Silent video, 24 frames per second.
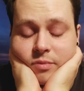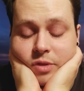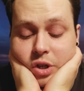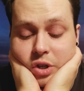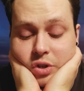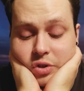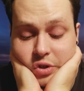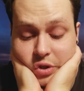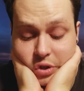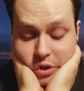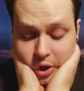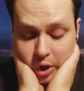
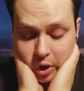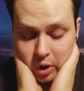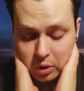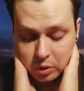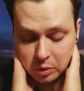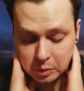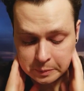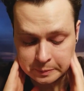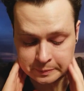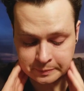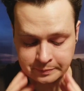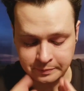
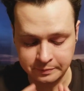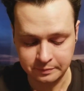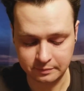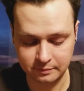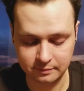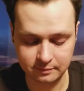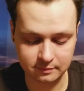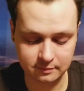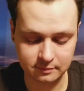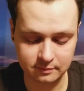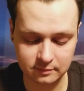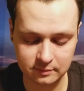So,
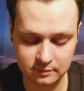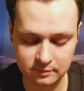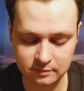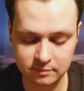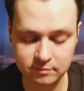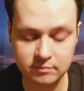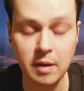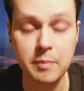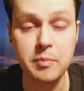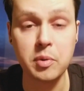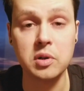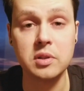
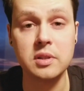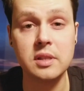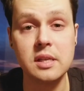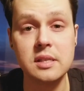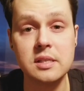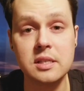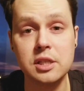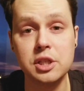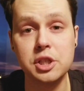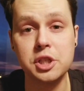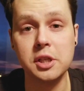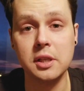my
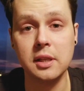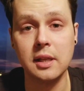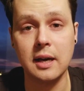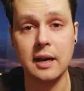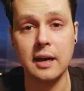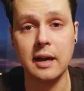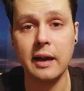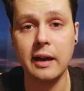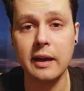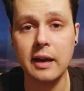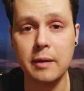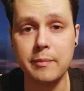birthday's in
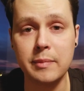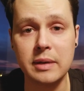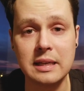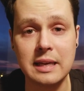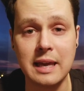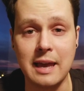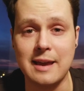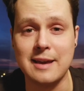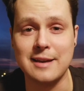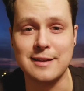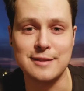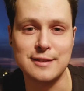July. I'm a
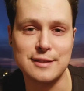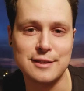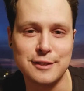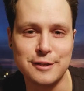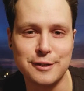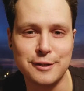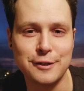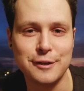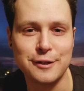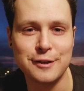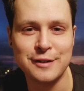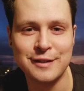
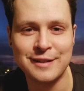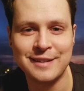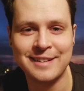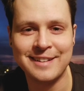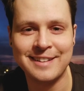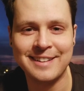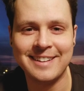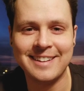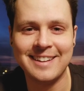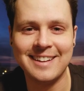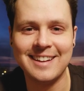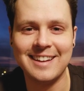Cancer.
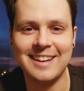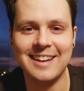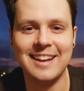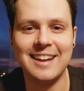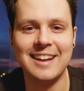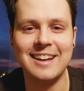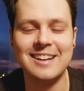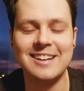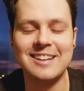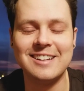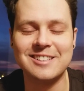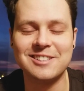
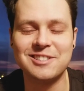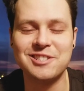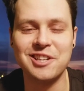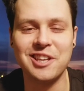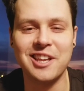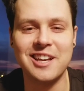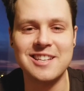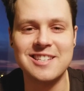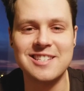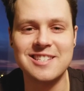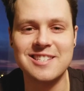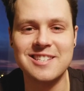
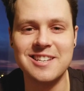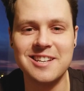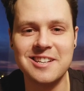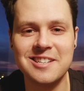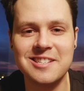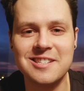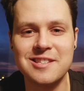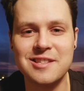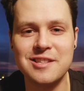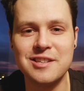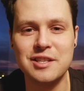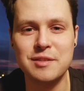July
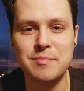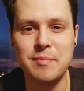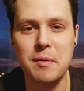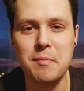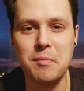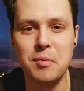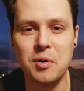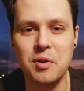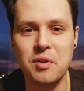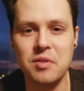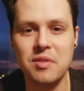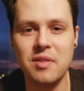6th is my
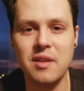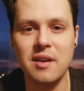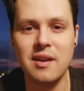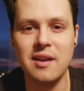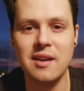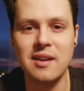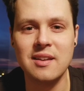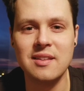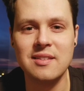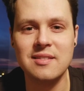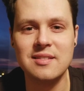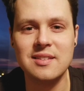
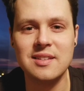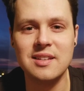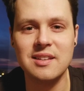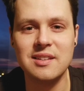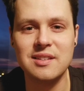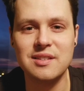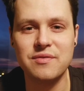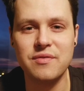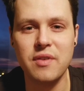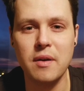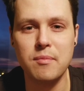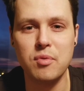birthday.
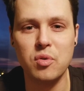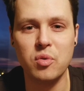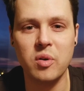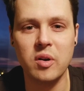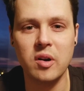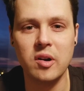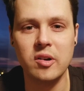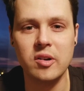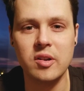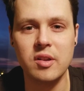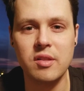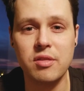Today's
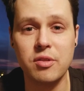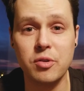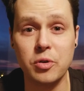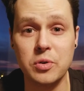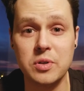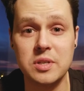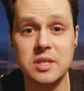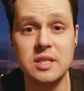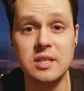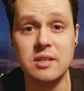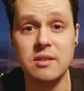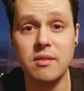February
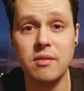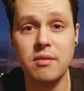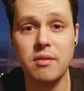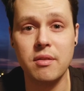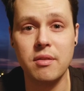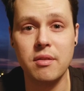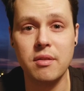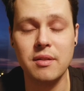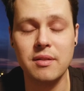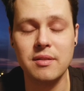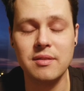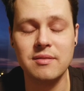13th,
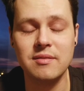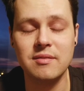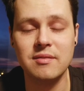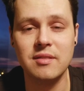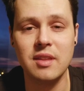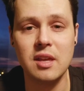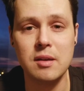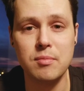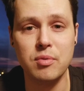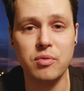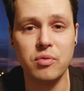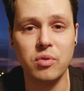
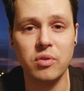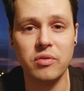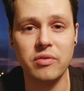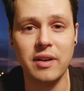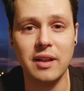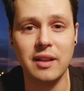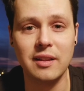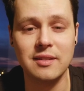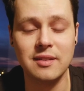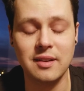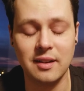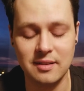day before
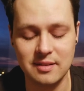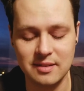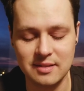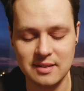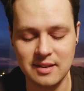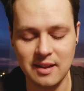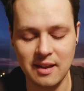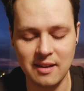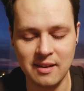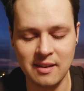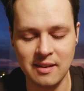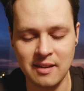Valentine's
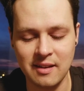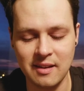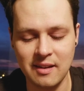Day.